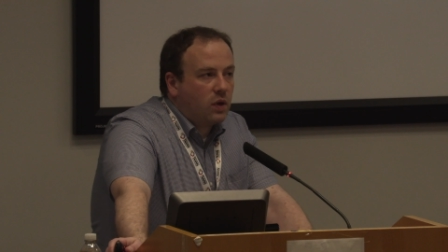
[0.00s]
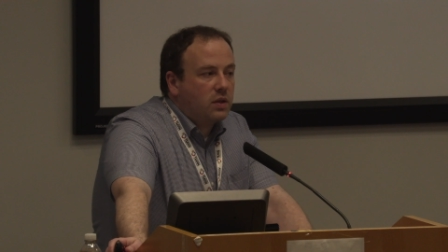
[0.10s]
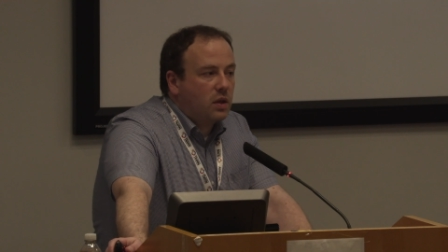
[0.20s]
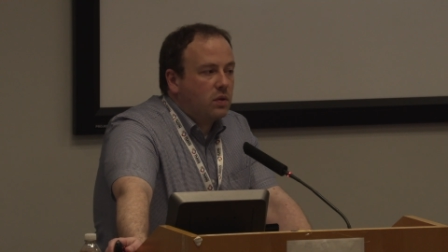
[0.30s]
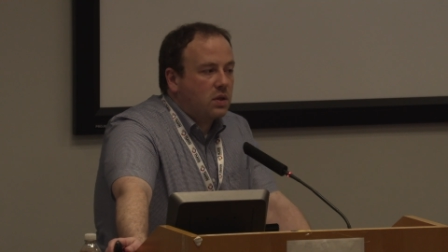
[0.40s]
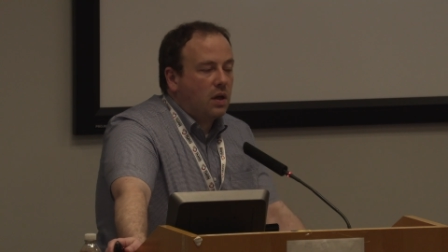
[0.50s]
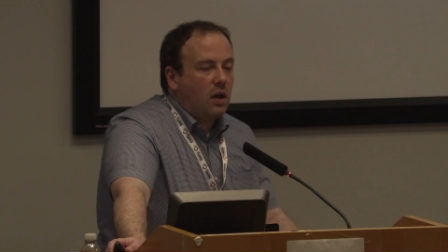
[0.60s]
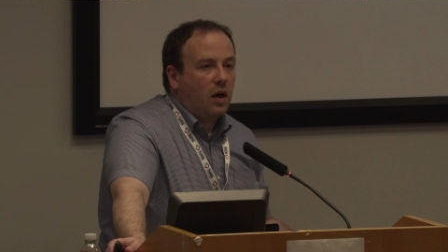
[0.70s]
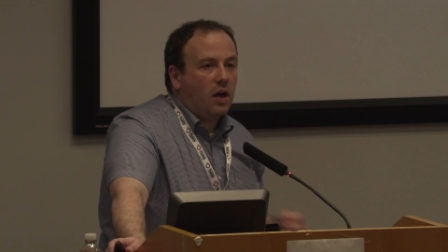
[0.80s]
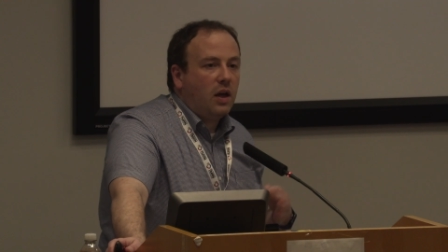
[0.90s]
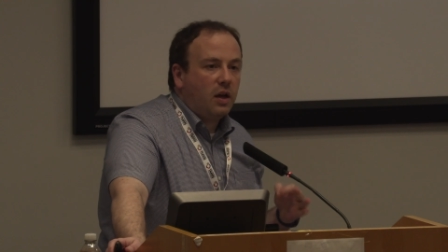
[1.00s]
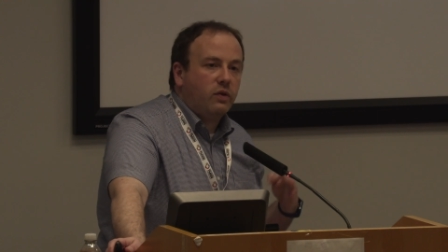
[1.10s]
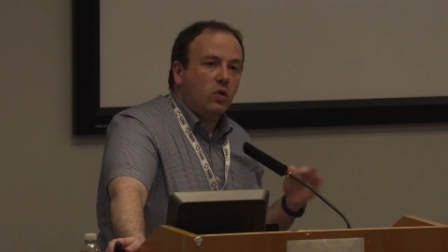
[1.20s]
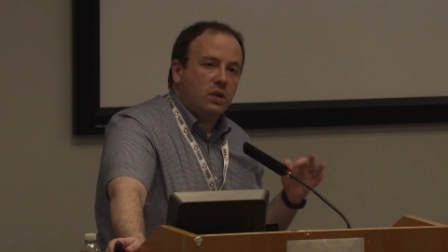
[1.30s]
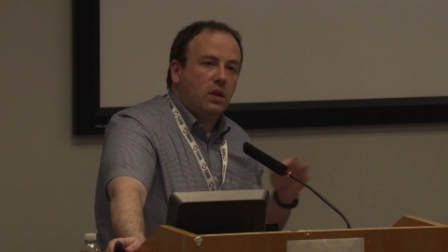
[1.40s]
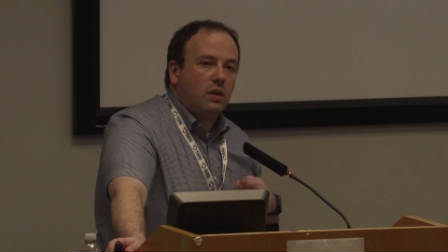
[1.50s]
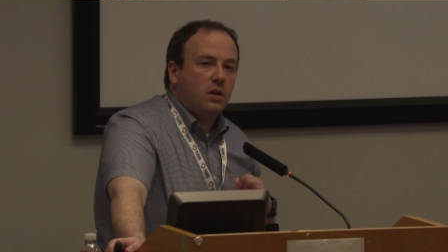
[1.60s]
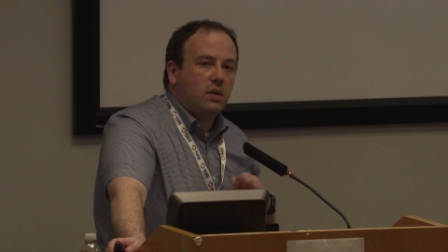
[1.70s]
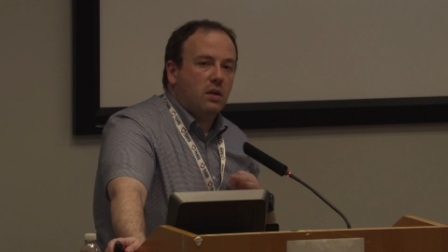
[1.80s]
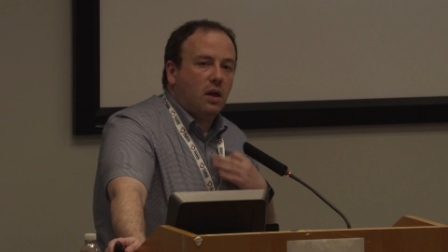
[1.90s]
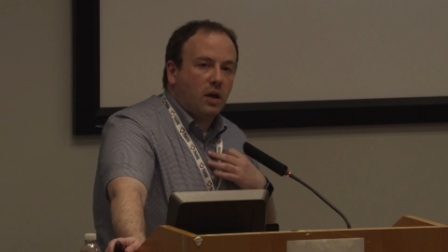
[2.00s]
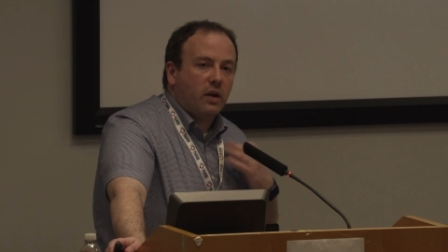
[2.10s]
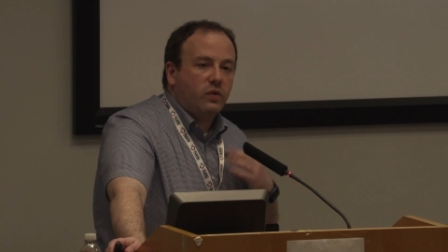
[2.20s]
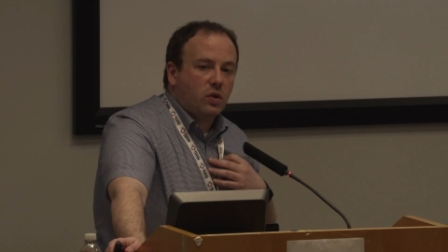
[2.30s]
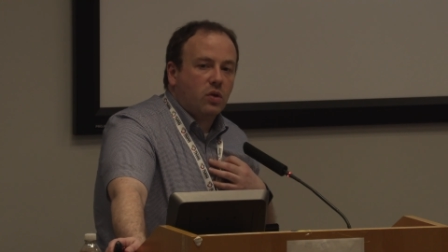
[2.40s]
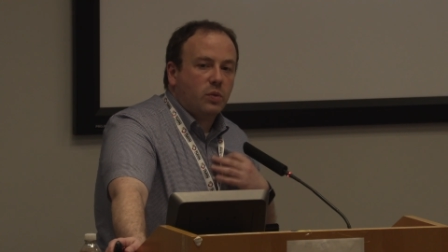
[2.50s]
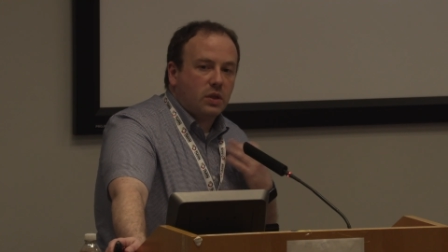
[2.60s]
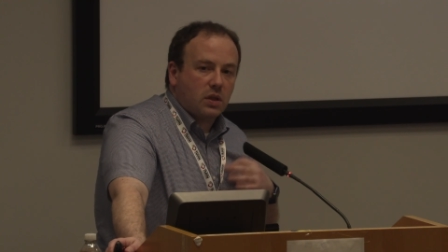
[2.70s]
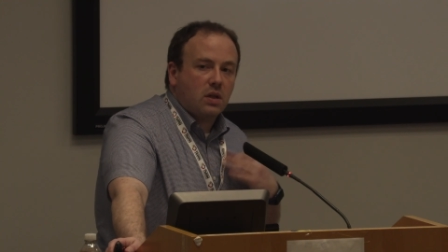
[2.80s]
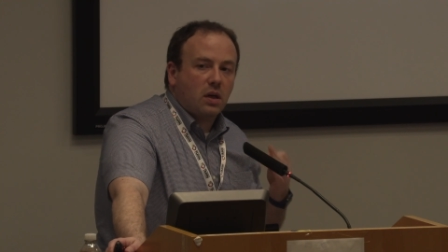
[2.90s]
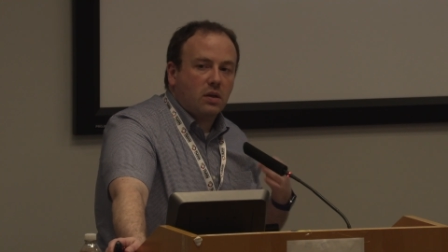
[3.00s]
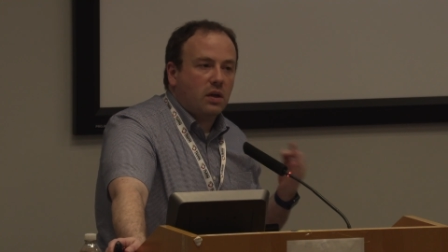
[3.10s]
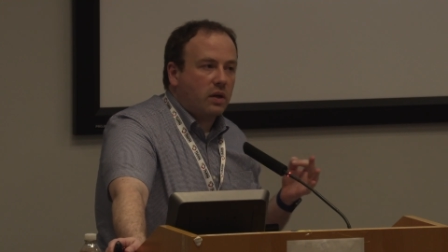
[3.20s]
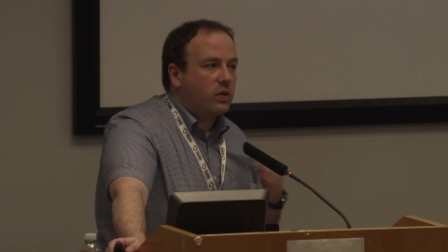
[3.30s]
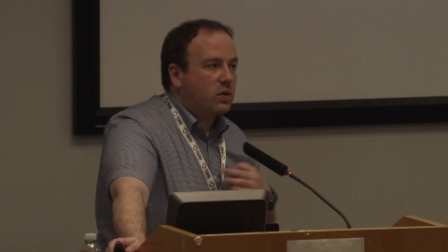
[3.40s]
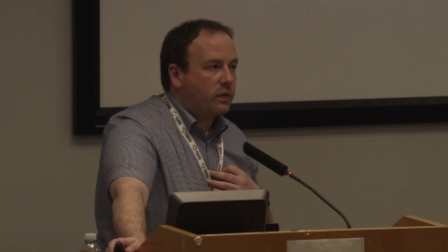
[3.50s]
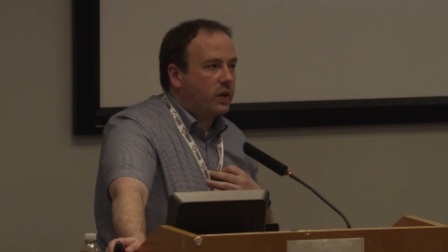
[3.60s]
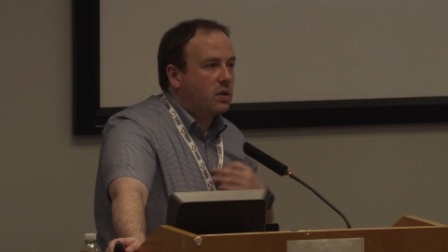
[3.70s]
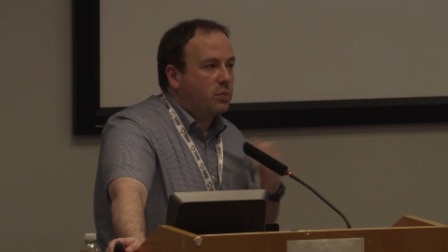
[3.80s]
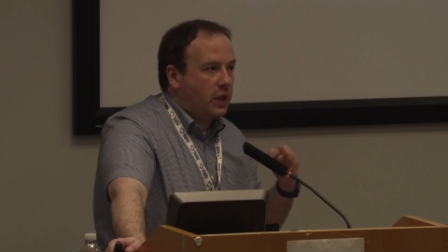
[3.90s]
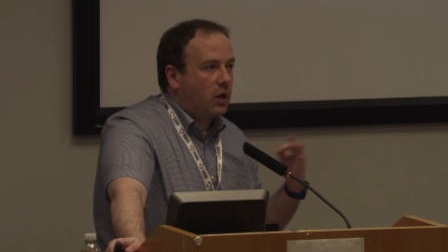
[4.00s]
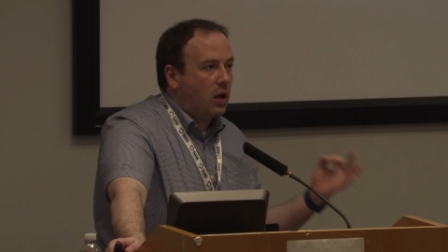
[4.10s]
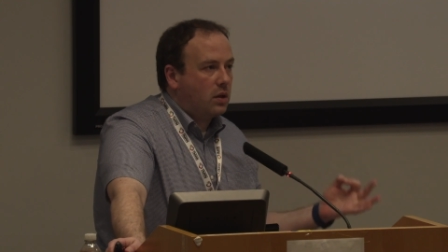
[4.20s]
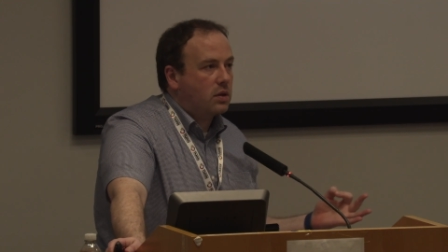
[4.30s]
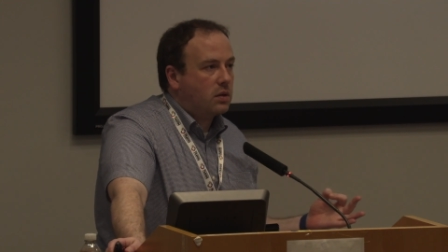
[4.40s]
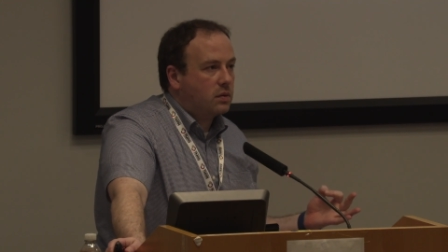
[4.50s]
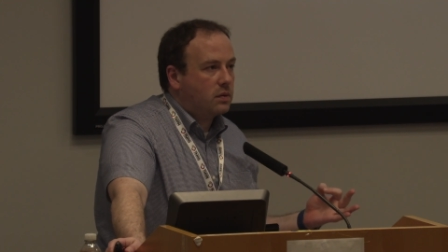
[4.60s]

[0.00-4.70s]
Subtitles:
write down and say, I have looked at this and I've determined it's not an adverse event because.